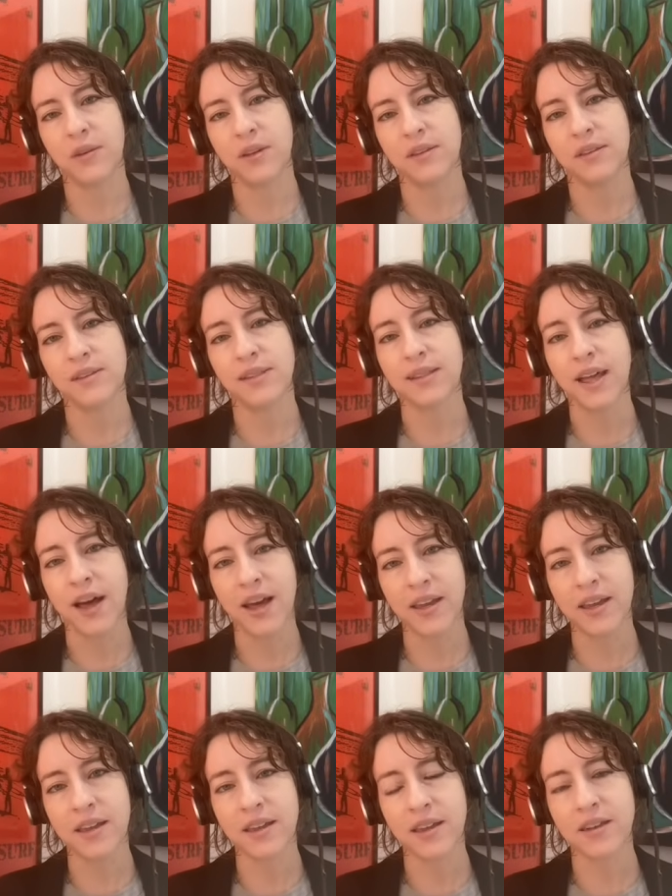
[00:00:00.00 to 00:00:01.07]
is
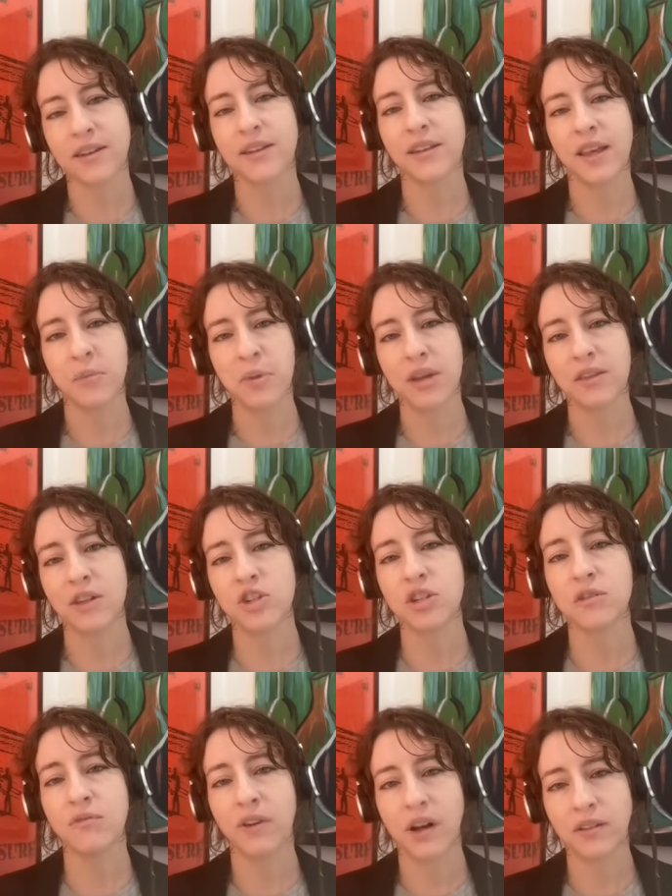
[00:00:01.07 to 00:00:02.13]
lying and claiming that she
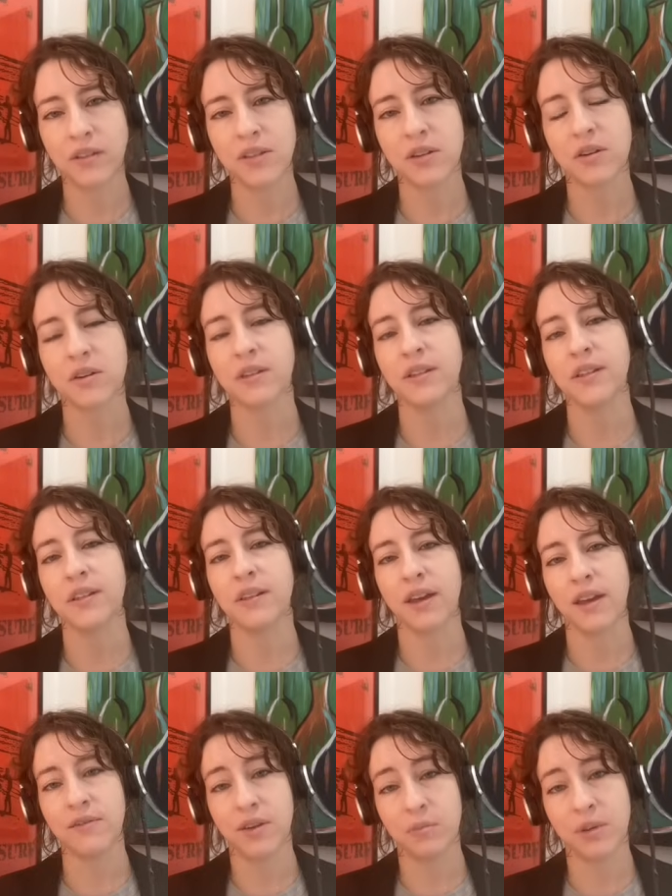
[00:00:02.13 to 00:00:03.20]
voluntarily
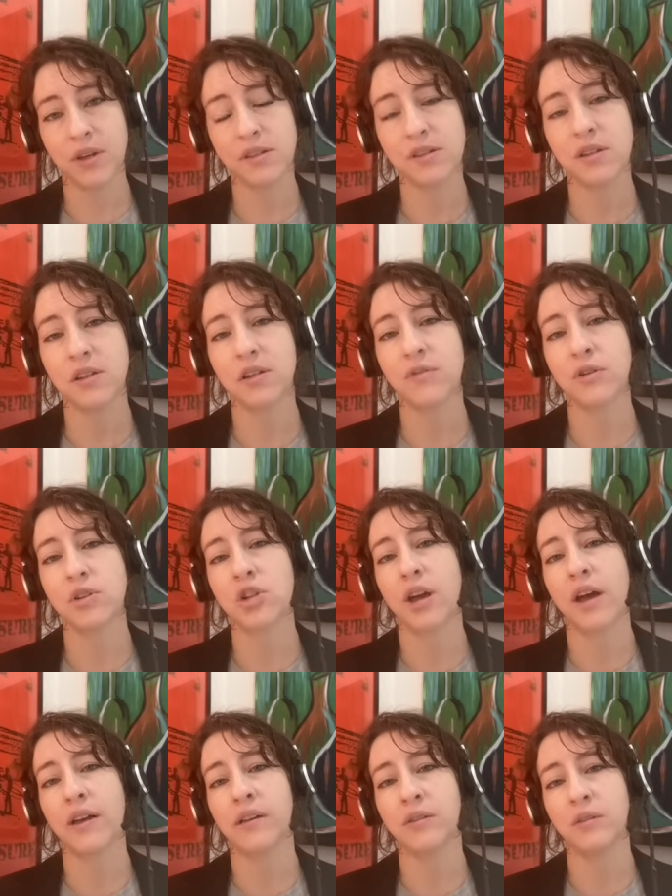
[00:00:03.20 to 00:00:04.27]
gave up custody of her
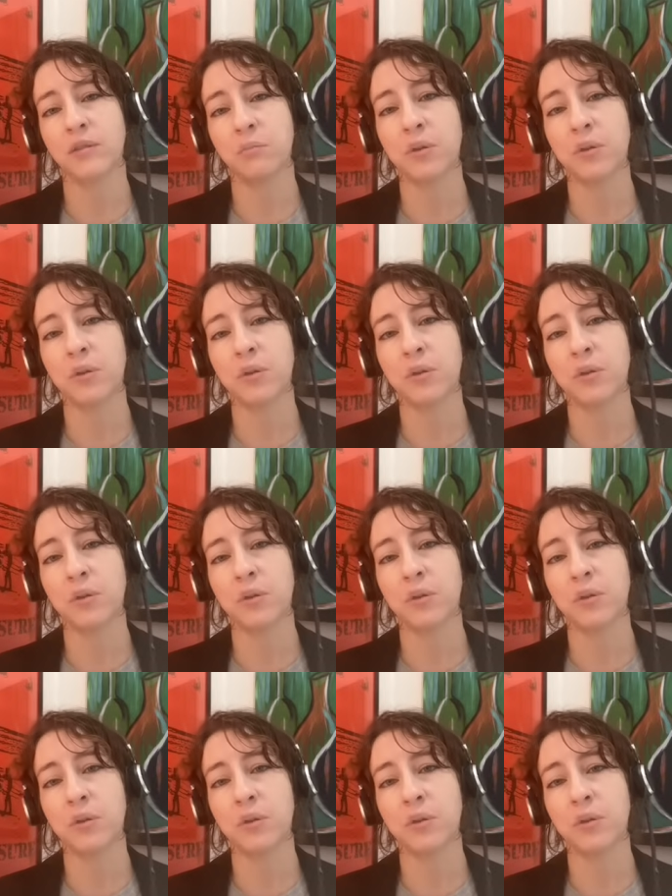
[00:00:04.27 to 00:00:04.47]
child